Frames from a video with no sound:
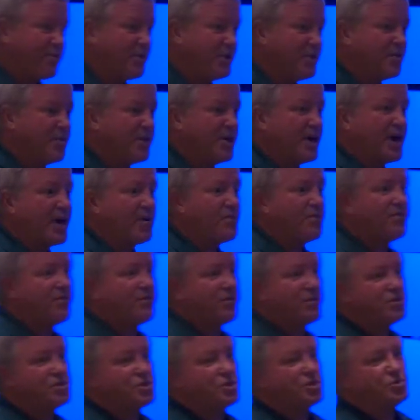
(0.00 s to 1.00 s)
there that I
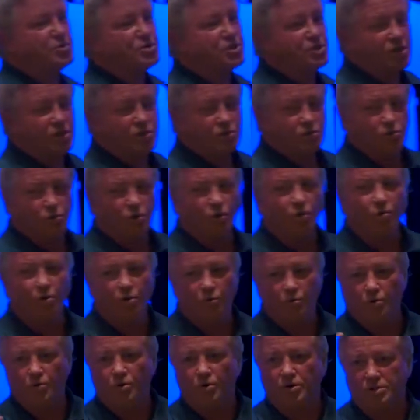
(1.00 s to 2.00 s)
refer to as controller
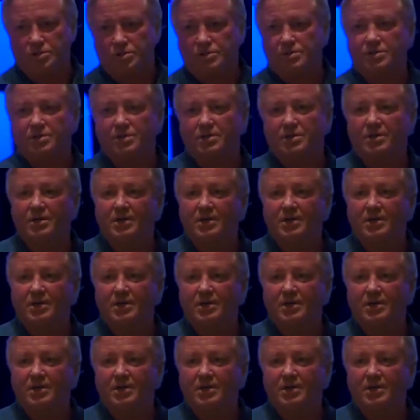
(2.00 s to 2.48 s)
wars.